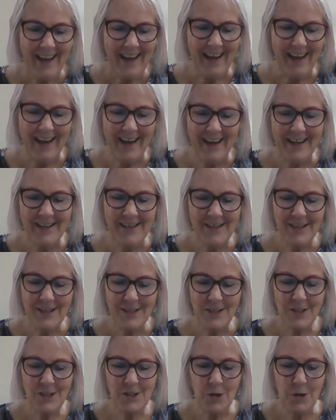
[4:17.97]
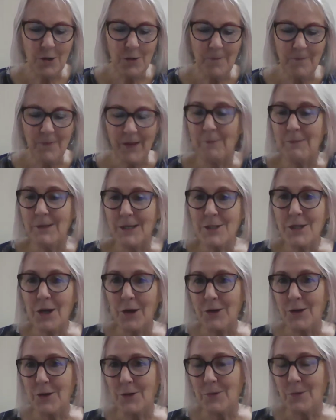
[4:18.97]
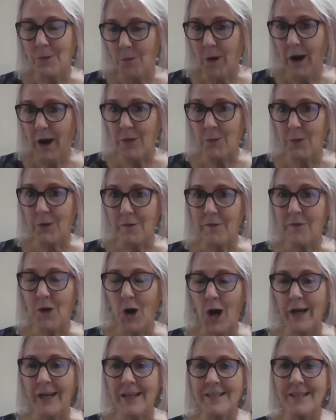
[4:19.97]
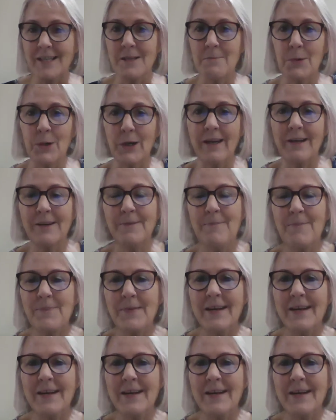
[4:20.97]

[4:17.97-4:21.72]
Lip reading: And so I'm going to tell you why the word frog is in the book.